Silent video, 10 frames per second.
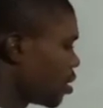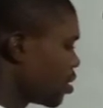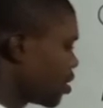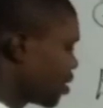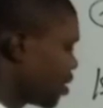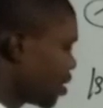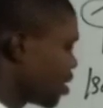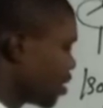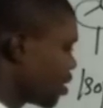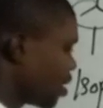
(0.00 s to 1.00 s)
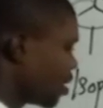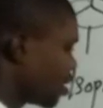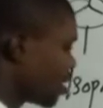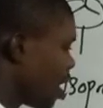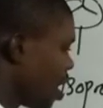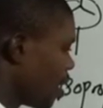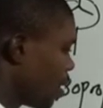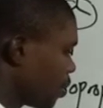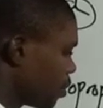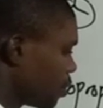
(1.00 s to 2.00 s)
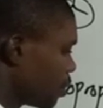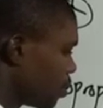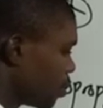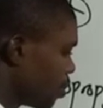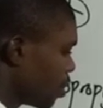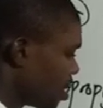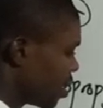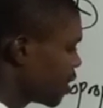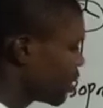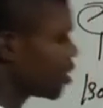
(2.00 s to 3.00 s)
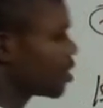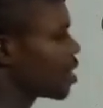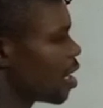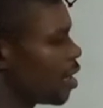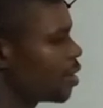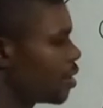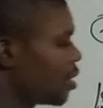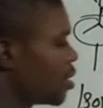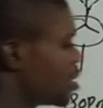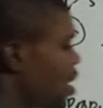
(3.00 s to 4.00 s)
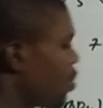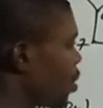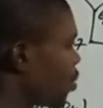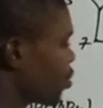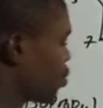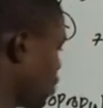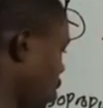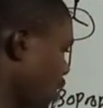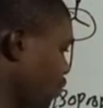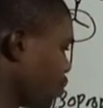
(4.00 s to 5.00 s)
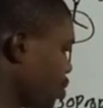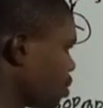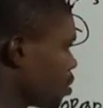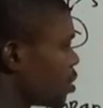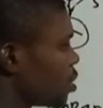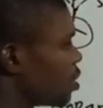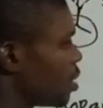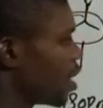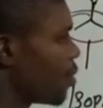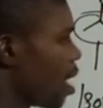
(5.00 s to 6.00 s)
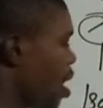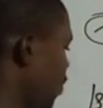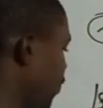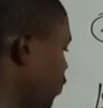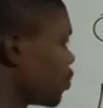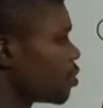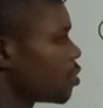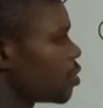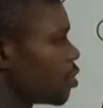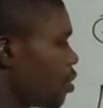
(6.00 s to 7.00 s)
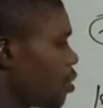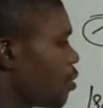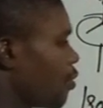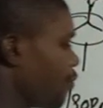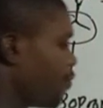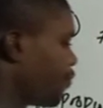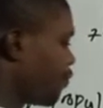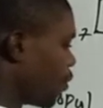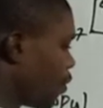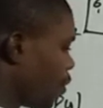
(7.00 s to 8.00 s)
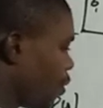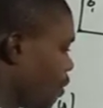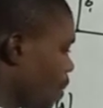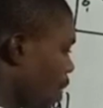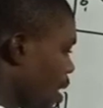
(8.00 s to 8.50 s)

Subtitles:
Six ethyl. Six ethyl. There we have it. There we have four